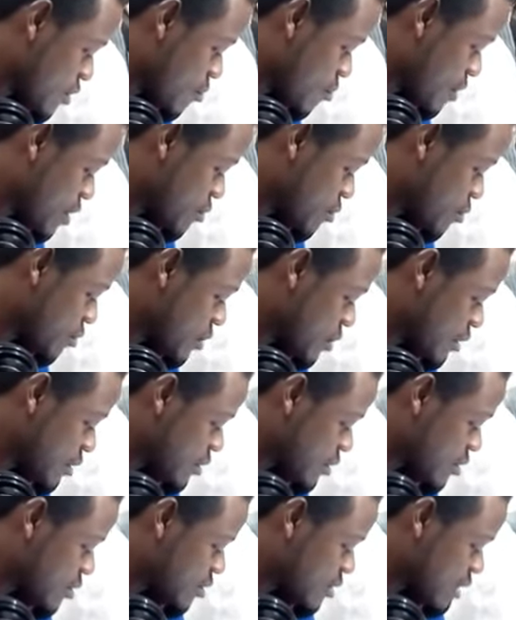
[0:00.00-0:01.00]
only medical
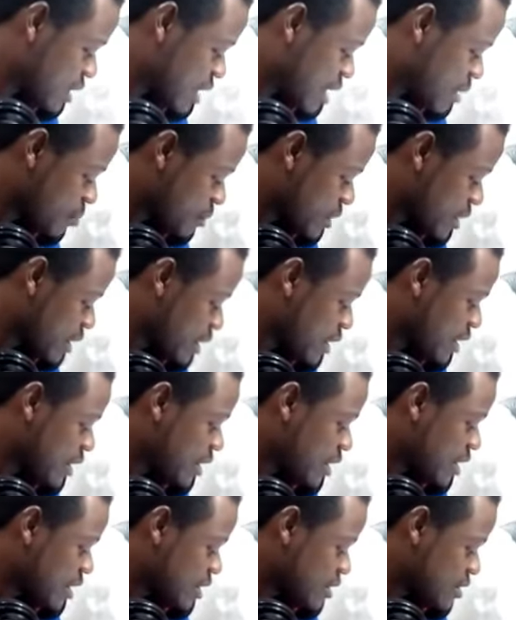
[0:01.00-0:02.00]
doctors that can be
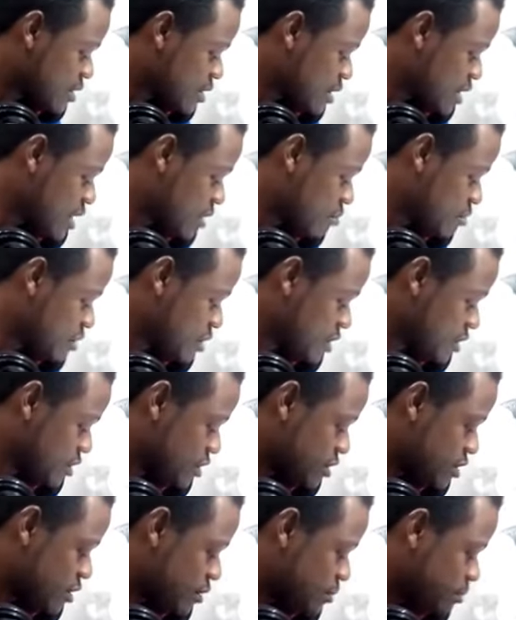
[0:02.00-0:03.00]

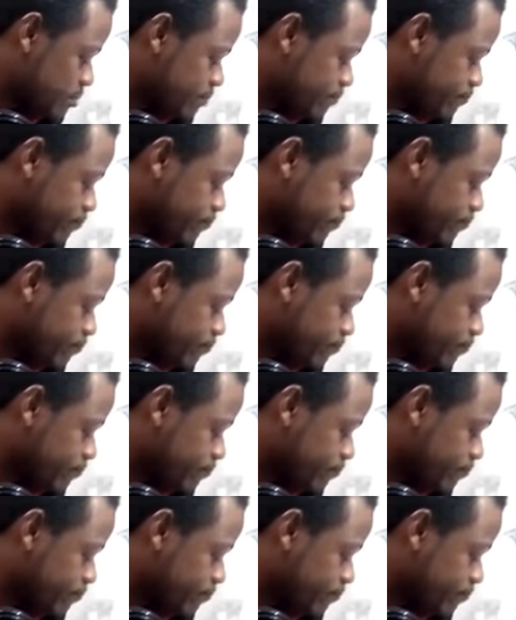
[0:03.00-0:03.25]
CMDs?